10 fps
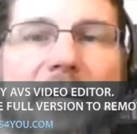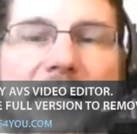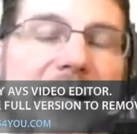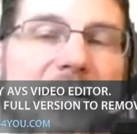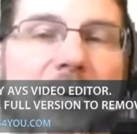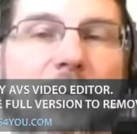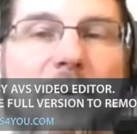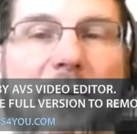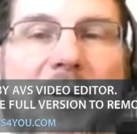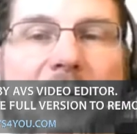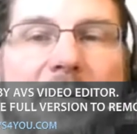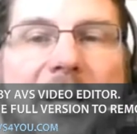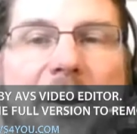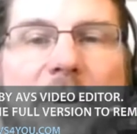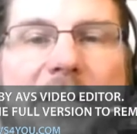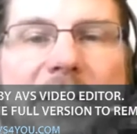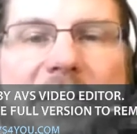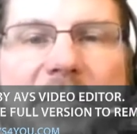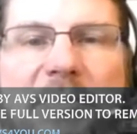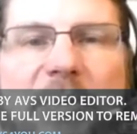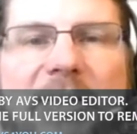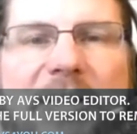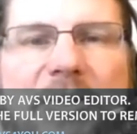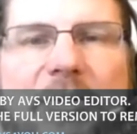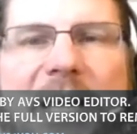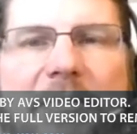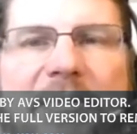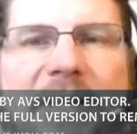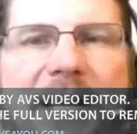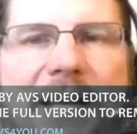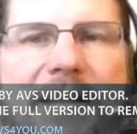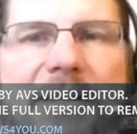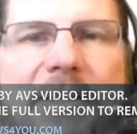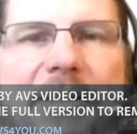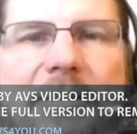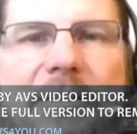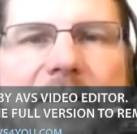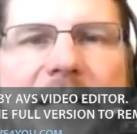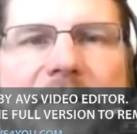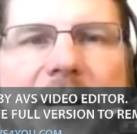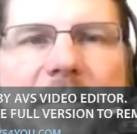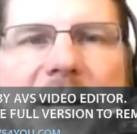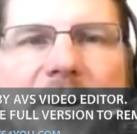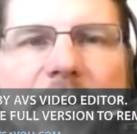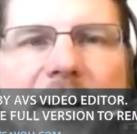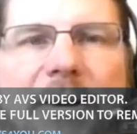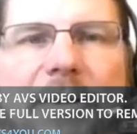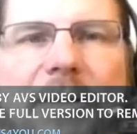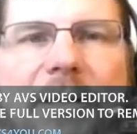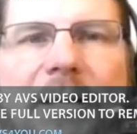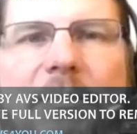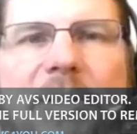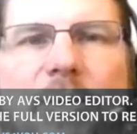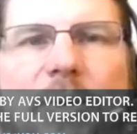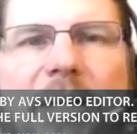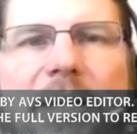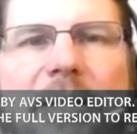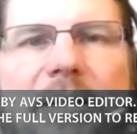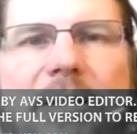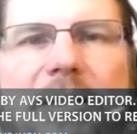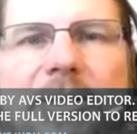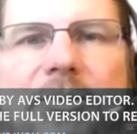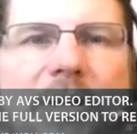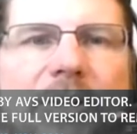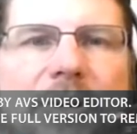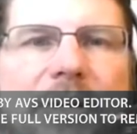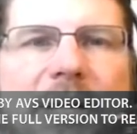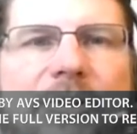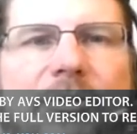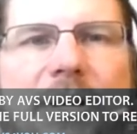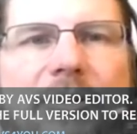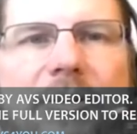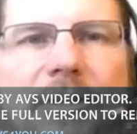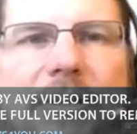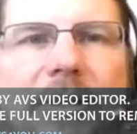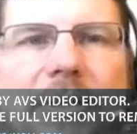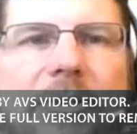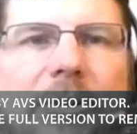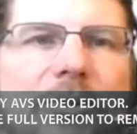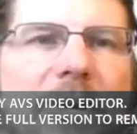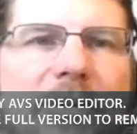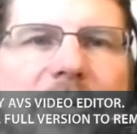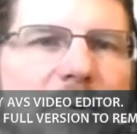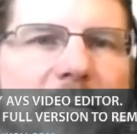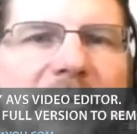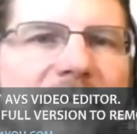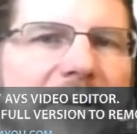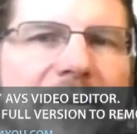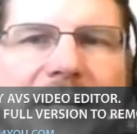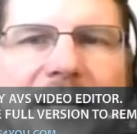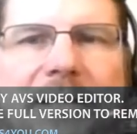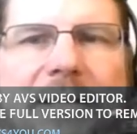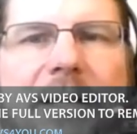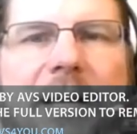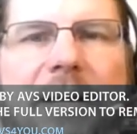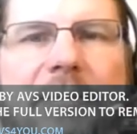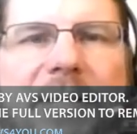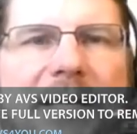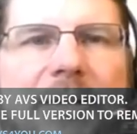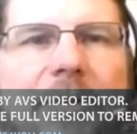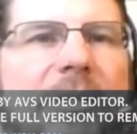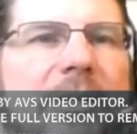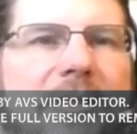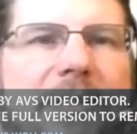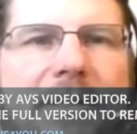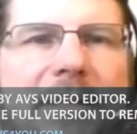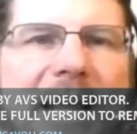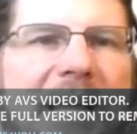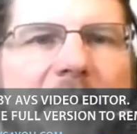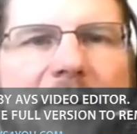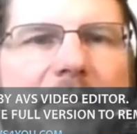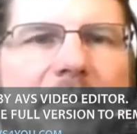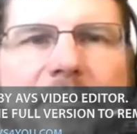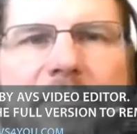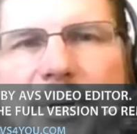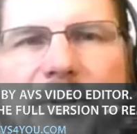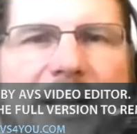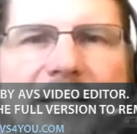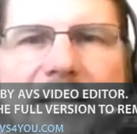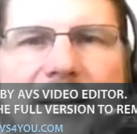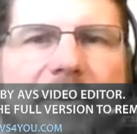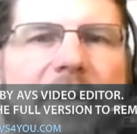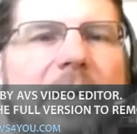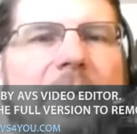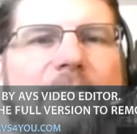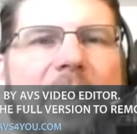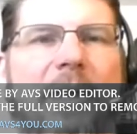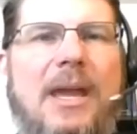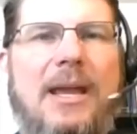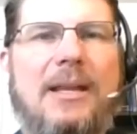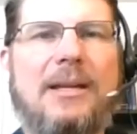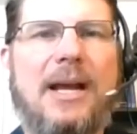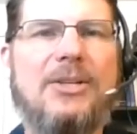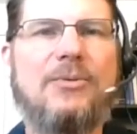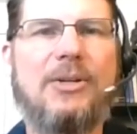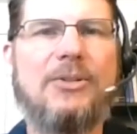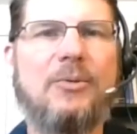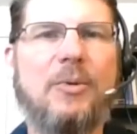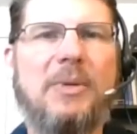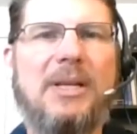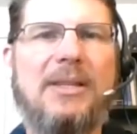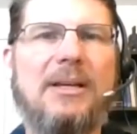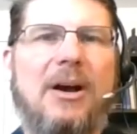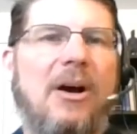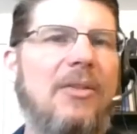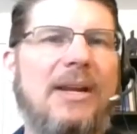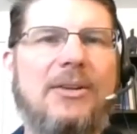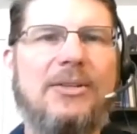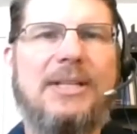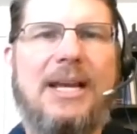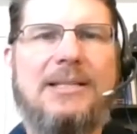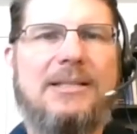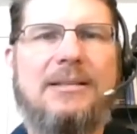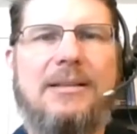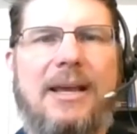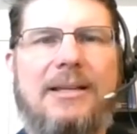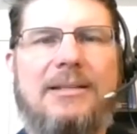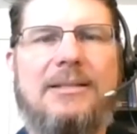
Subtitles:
yeah. So we split the two types of data in the electronic medical record between structured and unstructured. So structured would be fields like diagnosis and name and birth date and stuff. And unstructured would be all the other text that